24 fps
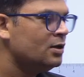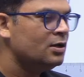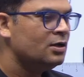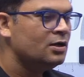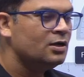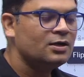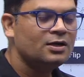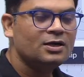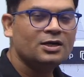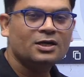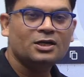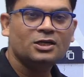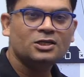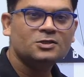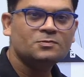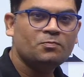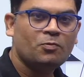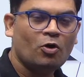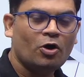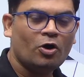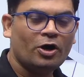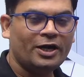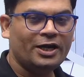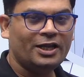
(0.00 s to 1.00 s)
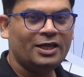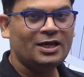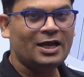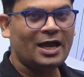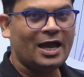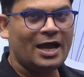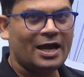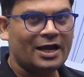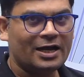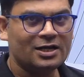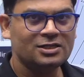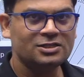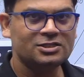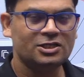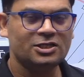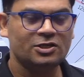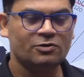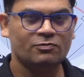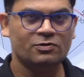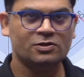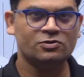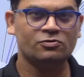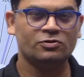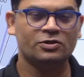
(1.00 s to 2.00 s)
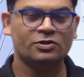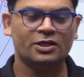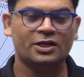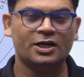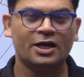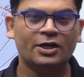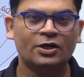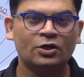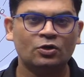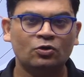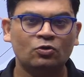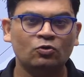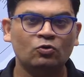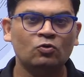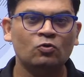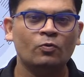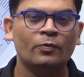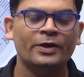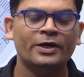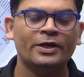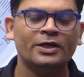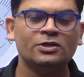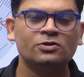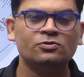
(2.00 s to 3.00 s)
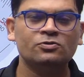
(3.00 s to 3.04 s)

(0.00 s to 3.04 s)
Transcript: corresponding angles equal. So there are two ways to